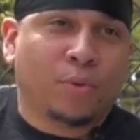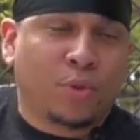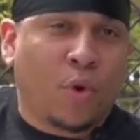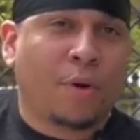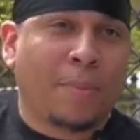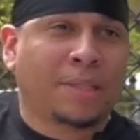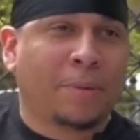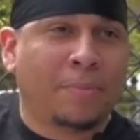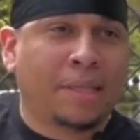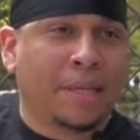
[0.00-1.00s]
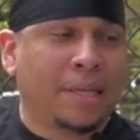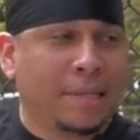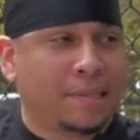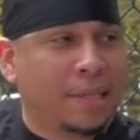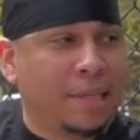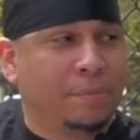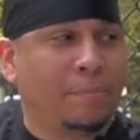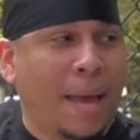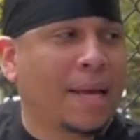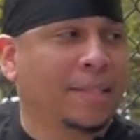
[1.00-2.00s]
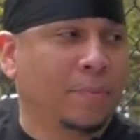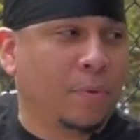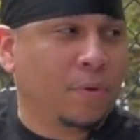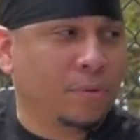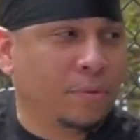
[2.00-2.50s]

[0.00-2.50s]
Talk about your beginnings in basketball.